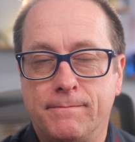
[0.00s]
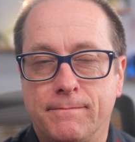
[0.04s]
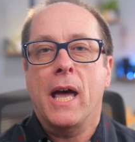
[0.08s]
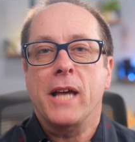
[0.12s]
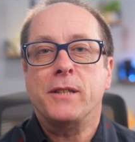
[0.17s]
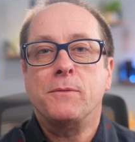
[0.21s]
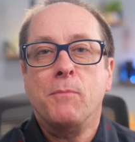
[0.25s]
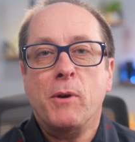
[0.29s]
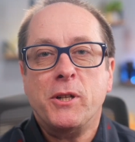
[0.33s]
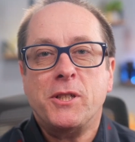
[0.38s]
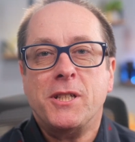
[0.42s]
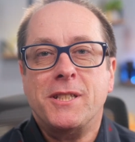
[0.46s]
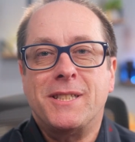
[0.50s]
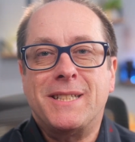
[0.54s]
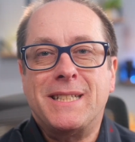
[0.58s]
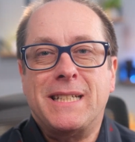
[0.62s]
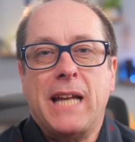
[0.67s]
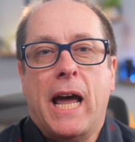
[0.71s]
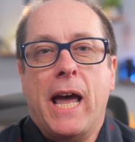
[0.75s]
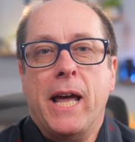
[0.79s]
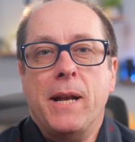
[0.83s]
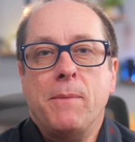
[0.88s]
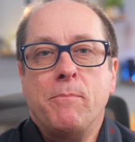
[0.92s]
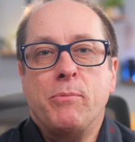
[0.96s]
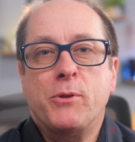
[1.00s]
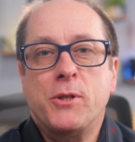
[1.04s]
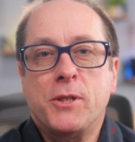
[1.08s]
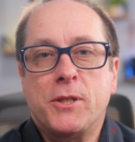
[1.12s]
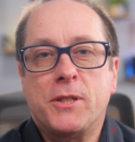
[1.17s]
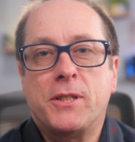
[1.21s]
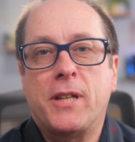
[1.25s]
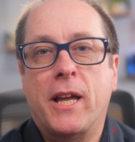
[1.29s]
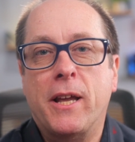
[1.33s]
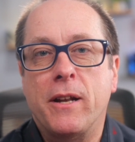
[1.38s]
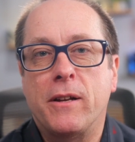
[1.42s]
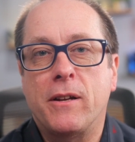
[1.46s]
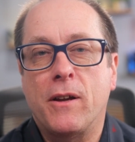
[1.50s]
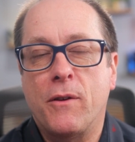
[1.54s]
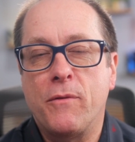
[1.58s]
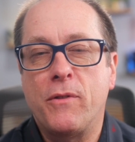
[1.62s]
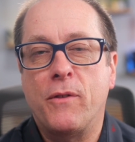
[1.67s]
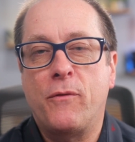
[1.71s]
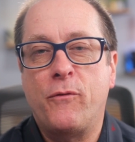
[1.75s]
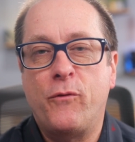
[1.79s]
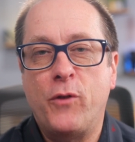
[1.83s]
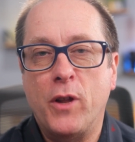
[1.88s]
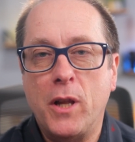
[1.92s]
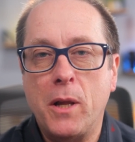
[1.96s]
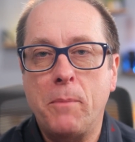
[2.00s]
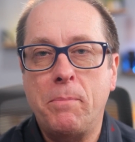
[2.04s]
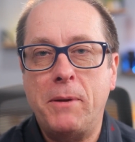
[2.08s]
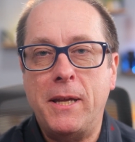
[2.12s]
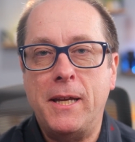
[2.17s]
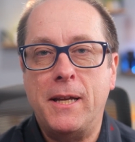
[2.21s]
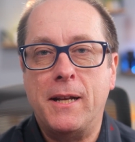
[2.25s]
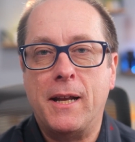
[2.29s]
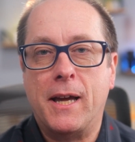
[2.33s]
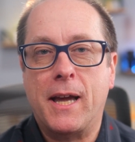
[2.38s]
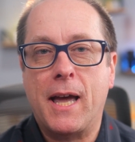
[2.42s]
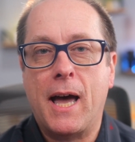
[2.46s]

As much as 10% of the Philippine